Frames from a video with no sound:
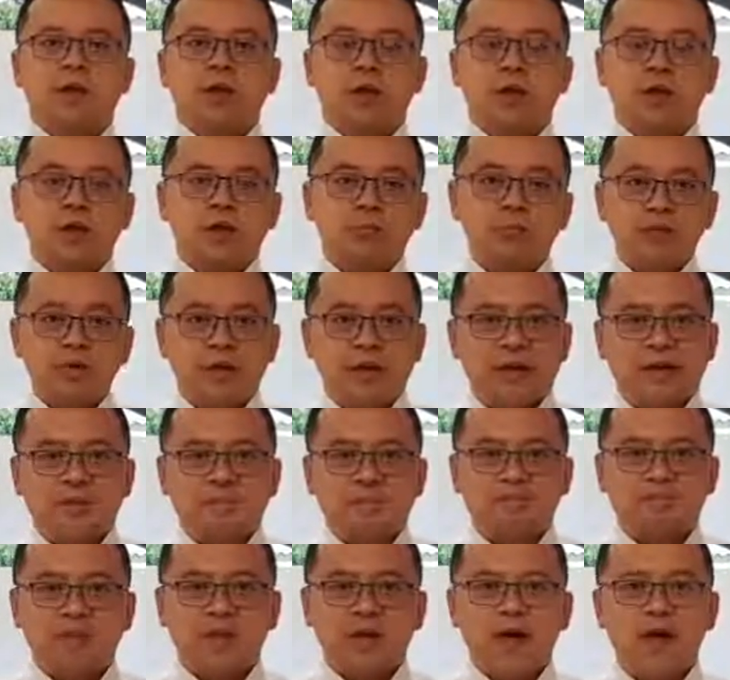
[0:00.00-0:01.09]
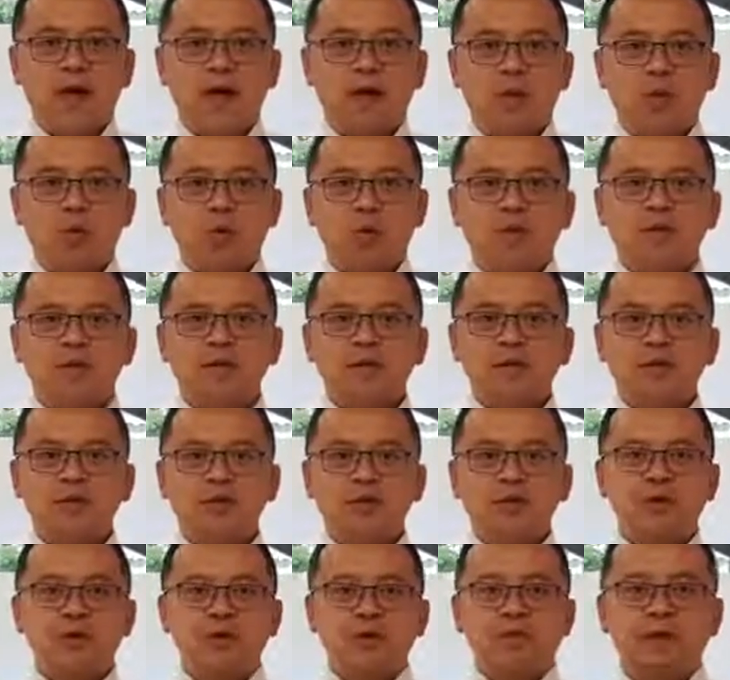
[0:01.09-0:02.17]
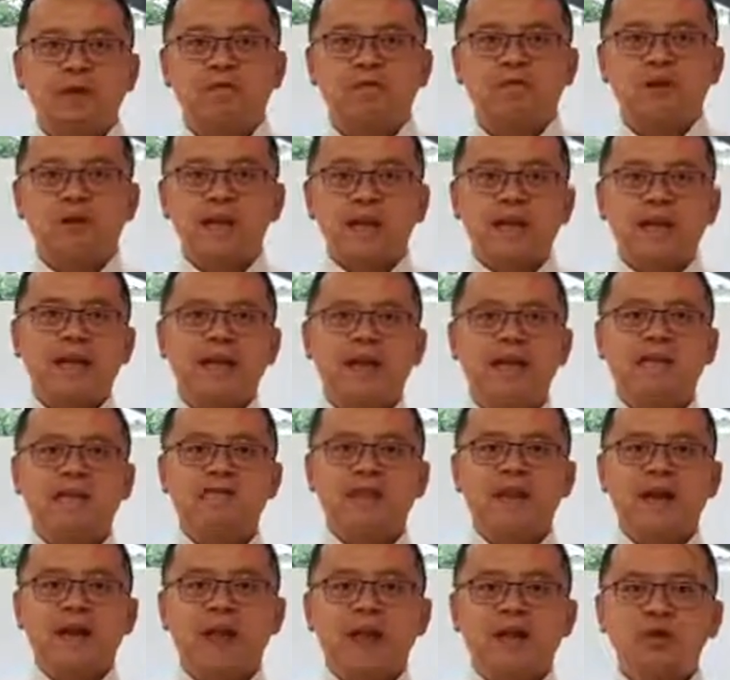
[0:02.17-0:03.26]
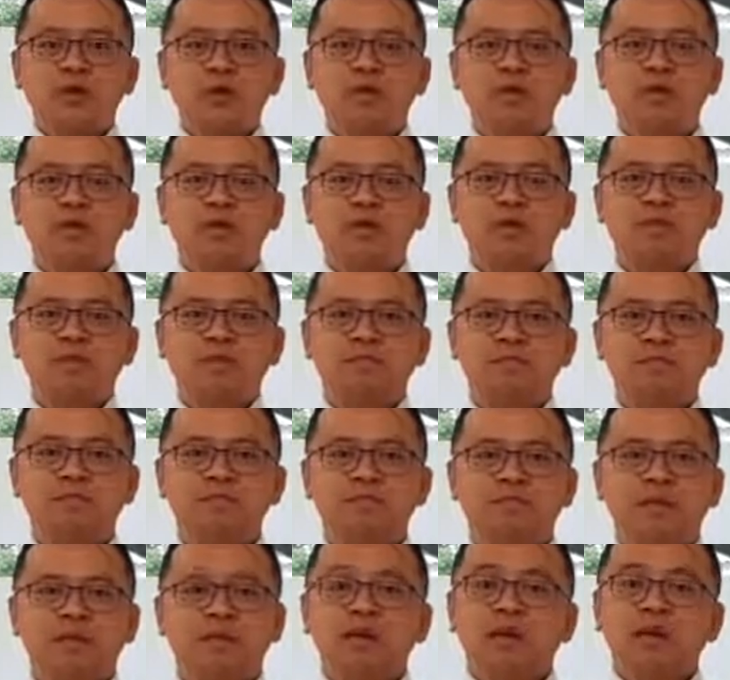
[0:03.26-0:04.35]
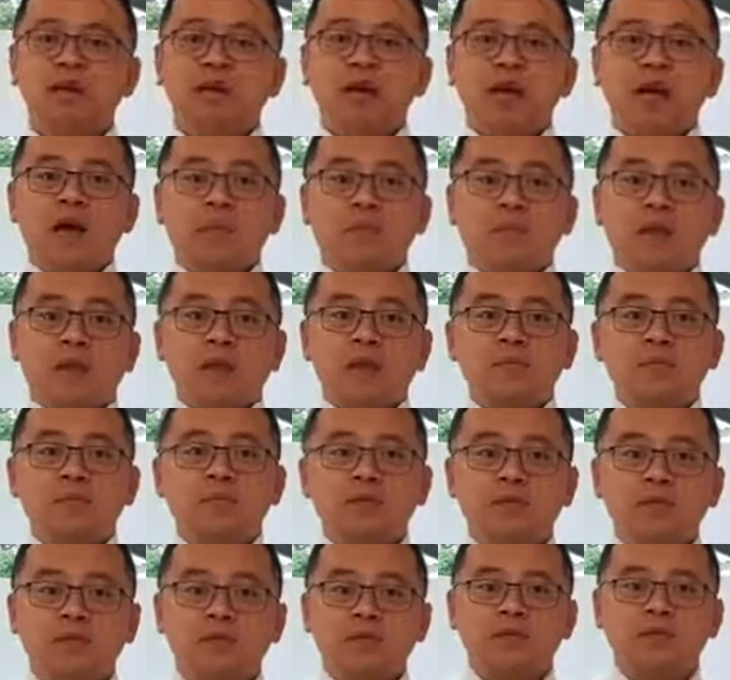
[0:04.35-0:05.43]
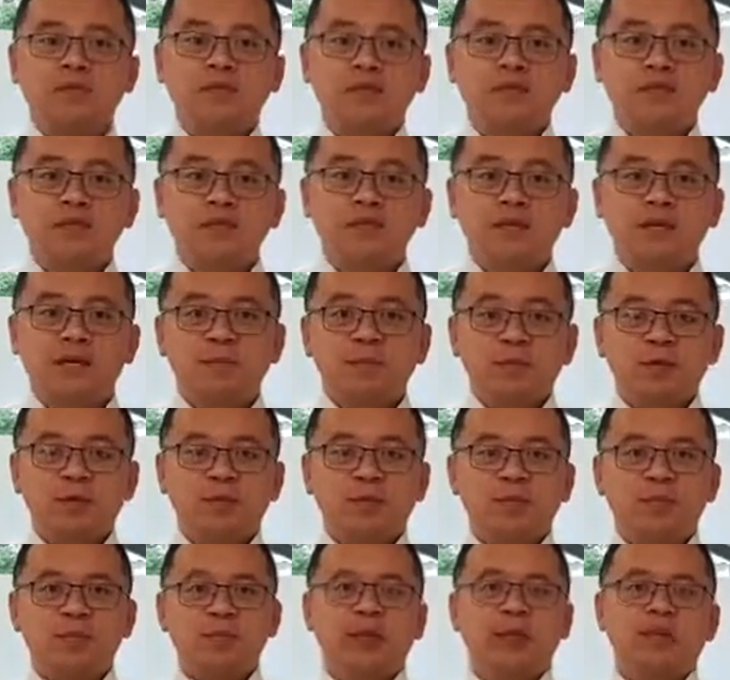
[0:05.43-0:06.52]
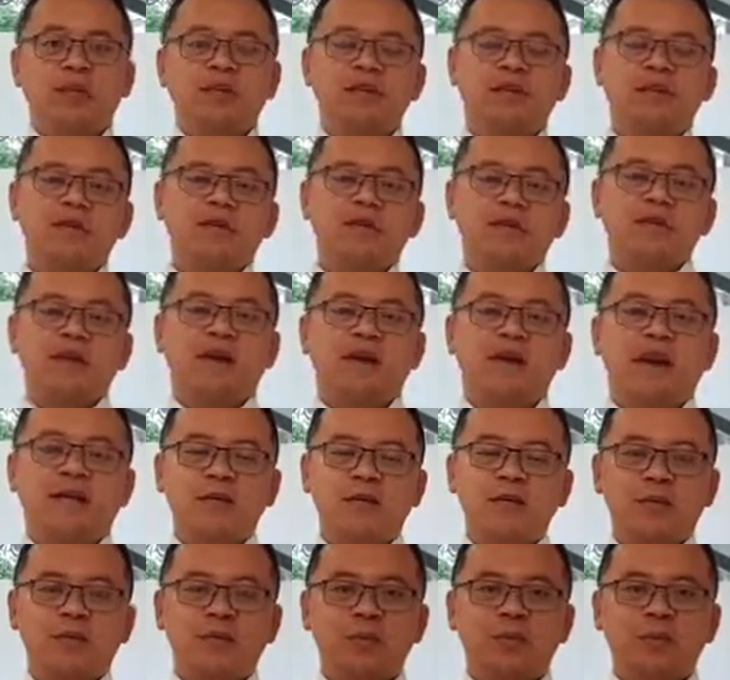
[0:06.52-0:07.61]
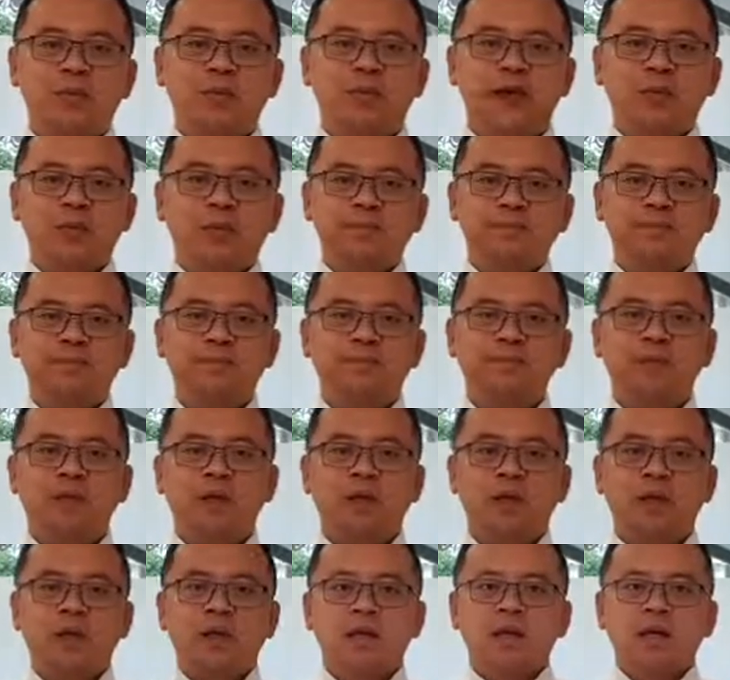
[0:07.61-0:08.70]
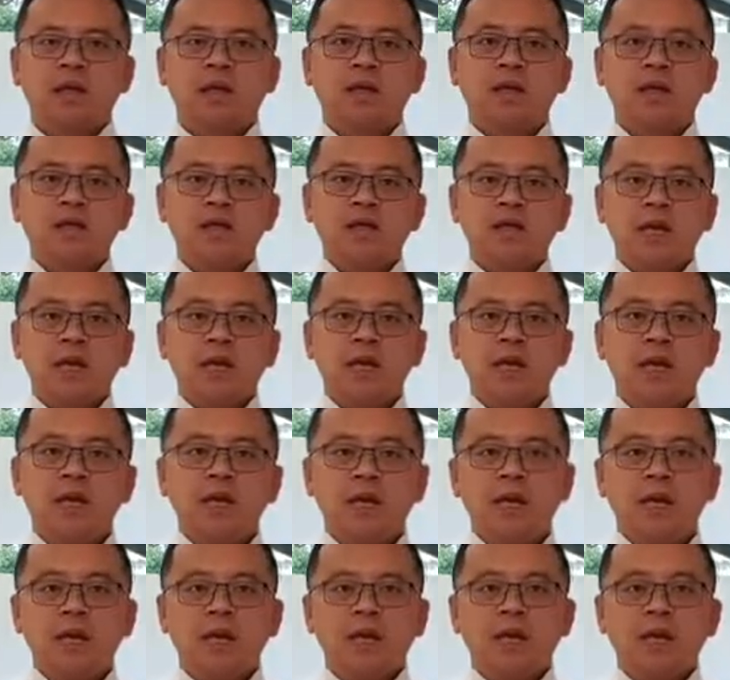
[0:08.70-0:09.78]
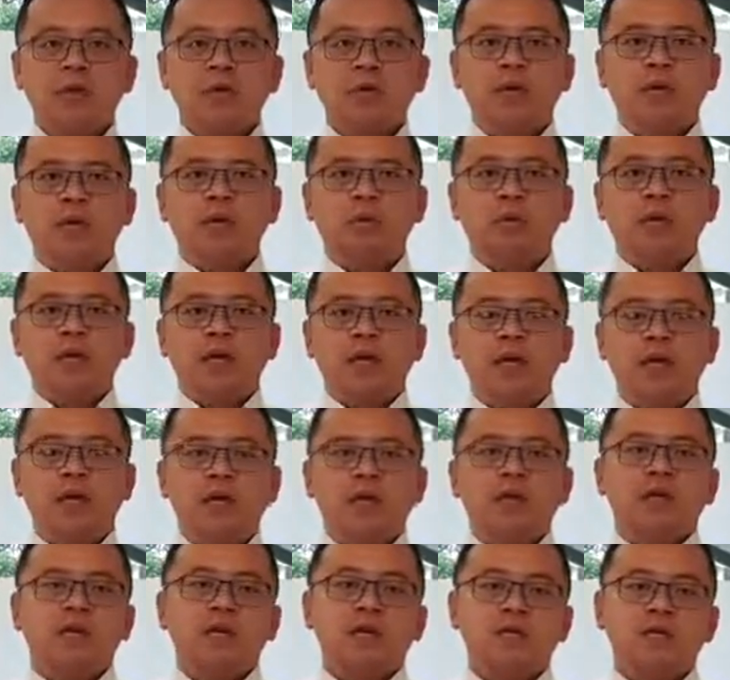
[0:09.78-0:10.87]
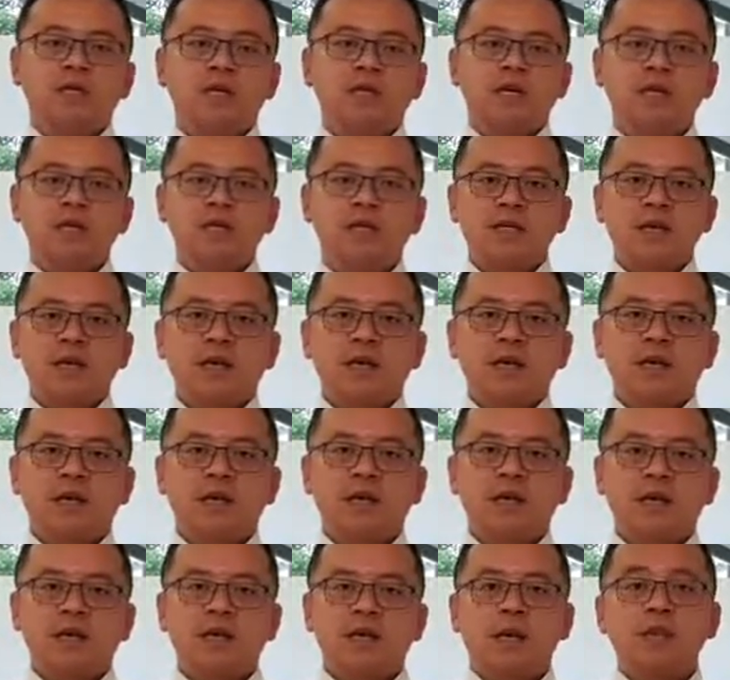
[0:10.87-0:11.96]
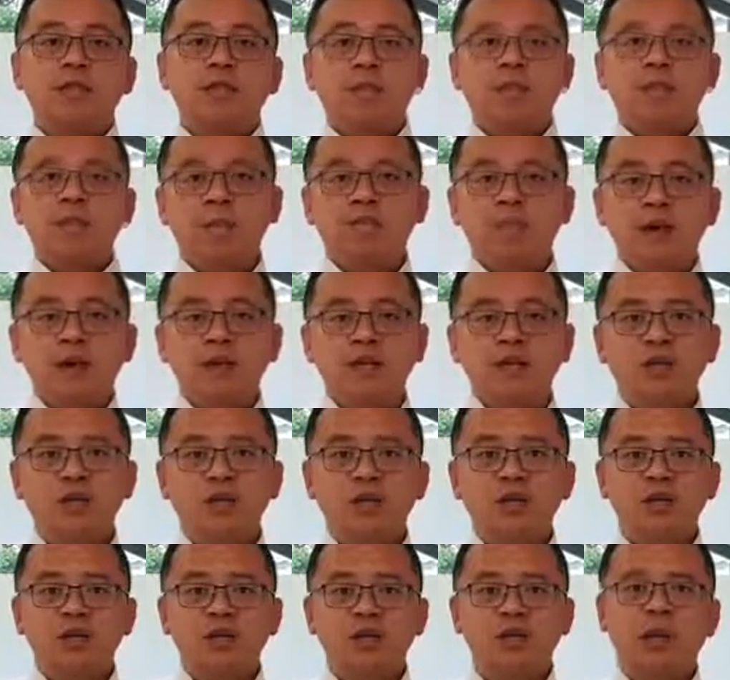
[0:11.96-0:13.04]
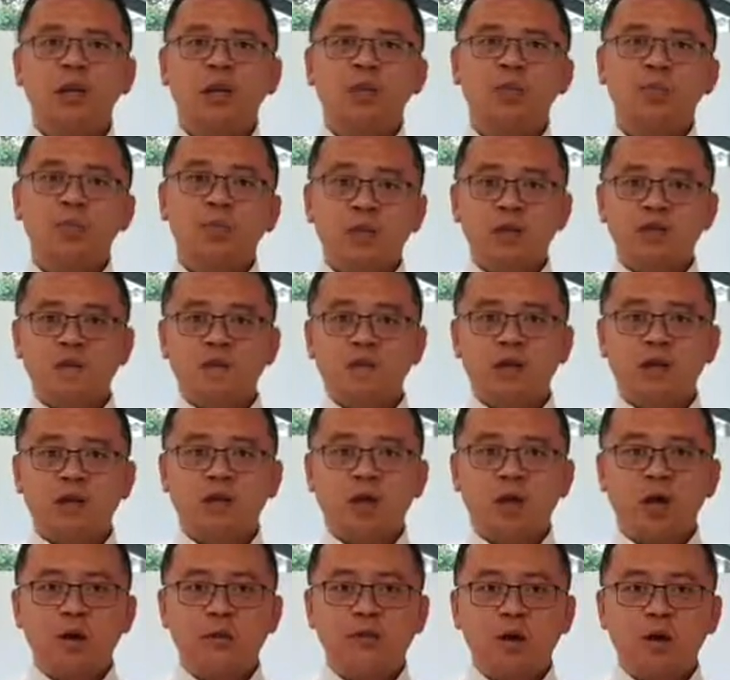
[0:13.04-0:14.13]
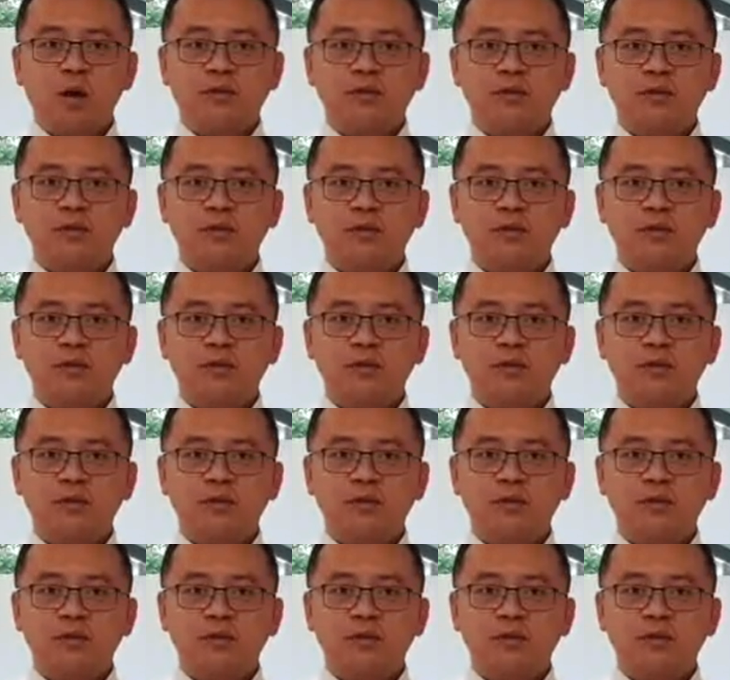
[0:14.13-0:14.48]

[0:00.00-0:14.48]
Good morning and welcome to the Friday Financial Review. My name is Paul Griffiths. I'm a European financial planner. Today we will be discussing the Spanish portfolio bond.